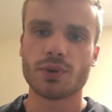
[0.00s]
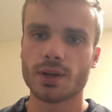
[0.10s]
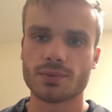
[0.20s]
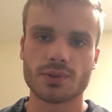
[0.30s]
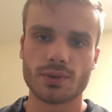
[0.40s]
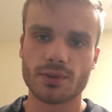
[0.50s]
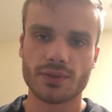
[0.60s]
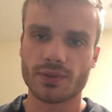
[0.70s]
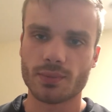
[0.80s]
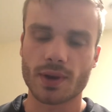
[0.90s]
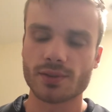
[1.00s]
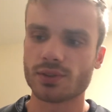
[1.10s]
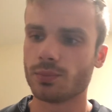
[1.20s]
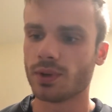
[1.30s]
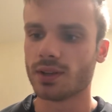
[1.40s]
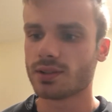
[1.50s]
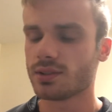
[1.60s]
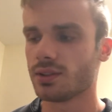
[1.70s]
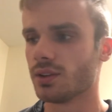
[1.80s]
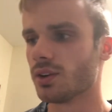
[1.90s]
put up 250 pounds on
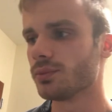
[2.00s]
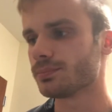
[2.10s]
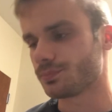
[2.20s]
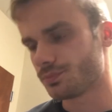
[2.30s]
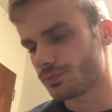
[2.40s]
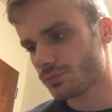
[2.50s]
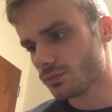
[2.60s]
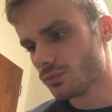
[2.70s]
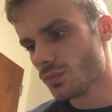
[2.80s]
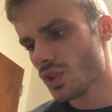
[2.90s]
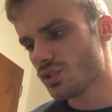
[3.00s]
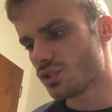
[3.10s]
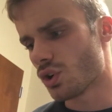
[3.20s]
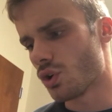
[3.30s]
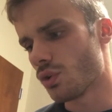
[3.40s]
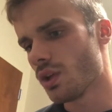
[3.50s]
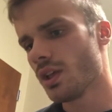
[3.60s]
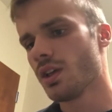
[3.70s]
bench, you know. So